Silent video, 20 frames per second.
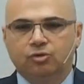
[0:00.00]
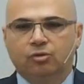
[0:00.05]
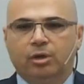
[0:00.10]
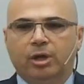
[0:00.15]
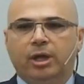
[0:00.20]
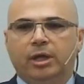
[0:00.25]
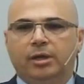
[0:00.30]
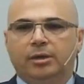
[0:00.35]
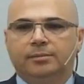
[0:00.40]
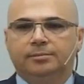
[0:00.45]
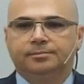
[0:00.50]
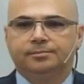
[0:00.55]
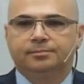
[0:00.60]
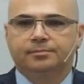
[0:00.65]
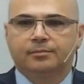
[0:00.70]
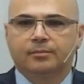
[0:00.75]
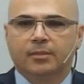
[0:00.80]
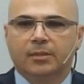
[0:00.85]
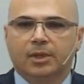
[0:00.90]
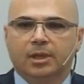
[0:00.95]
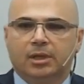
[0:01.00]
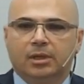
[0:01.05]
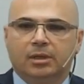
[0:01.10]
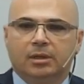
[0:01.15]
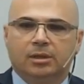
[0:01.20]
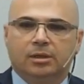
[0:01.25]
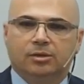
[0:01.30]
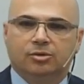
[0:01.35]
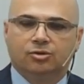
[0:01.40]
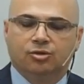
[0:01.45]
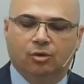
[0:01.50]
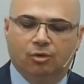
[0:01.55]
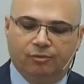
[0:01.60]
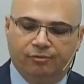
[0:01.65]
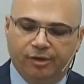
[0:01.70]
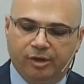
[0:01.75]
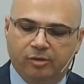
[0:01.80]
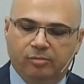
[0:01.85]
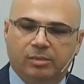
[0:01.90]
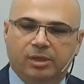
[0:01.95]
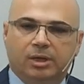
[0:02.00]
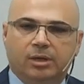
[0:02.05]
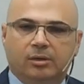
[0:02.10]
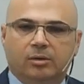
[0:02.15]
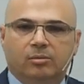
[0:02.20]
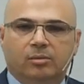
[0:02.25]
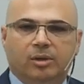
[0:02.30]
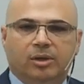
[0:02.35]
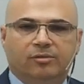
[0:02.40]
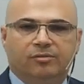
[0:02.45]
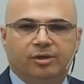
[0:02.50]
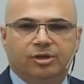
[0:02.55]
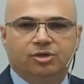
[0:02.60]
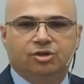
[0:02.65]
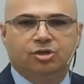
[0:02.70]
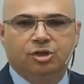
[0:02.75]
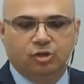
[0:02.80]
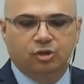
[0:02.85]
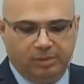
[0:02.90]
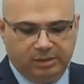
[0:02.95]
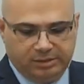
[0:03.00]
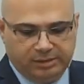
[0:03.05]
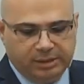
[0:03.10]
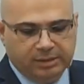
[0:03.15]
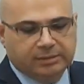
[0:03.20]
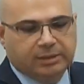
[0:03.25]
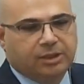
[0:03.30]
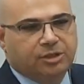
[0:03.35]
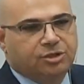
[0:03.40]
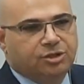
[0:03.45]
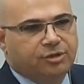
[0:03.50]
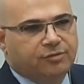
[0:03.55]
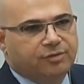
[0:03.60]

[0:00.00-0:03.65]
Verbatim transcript: cup bearer is the one who tastes the, the food before the king,